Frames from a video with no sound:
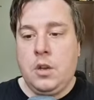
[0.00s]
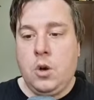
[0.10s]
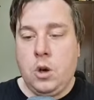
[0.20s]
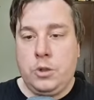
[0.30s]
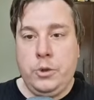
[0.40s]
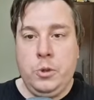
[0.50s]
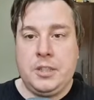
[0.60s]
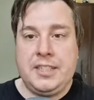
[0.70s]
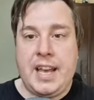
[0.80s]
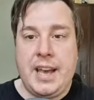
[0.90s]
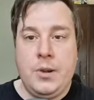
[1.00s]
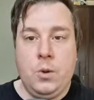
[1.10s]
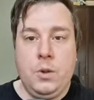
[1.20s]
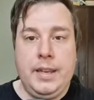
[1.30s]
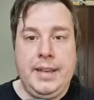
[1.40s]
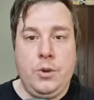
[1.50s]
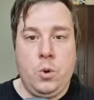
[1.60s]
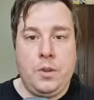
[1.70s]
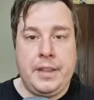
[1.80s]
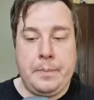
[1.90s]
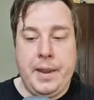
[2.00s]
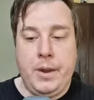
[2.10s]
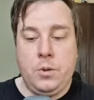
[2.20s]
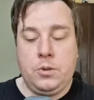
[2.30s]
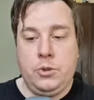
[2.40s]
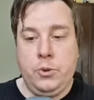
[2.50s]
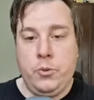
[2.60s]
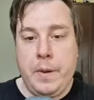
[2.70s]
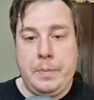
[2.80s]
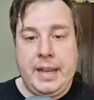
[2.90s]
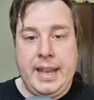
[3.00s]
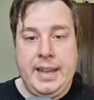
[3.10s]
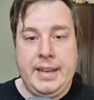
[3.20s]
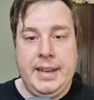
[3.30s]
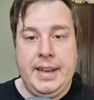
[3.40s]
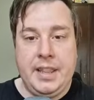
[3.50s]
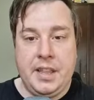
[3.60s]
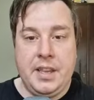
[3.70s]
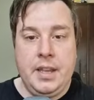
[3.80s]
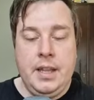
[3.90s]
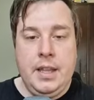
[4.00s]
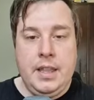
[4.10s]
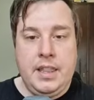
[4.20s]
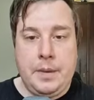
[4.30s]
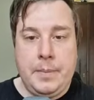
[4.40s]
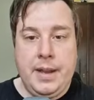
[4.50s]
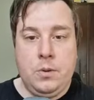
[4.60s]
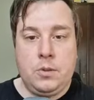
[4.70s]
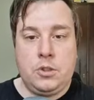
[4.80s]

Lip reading: cartoon style in your thumbnail to replicate another thumbnail.